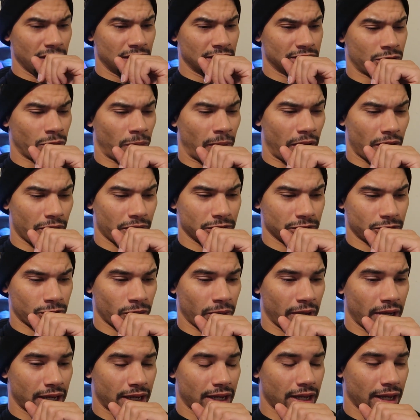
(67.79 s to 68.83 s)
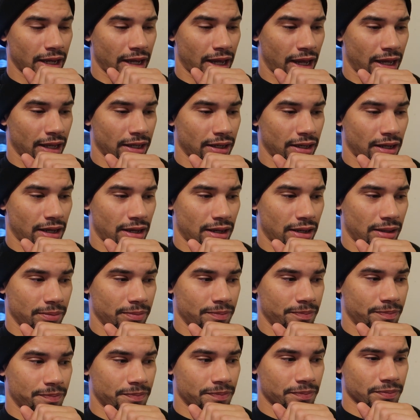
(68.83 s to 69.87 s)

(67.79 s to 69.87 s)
as well this week, and uh,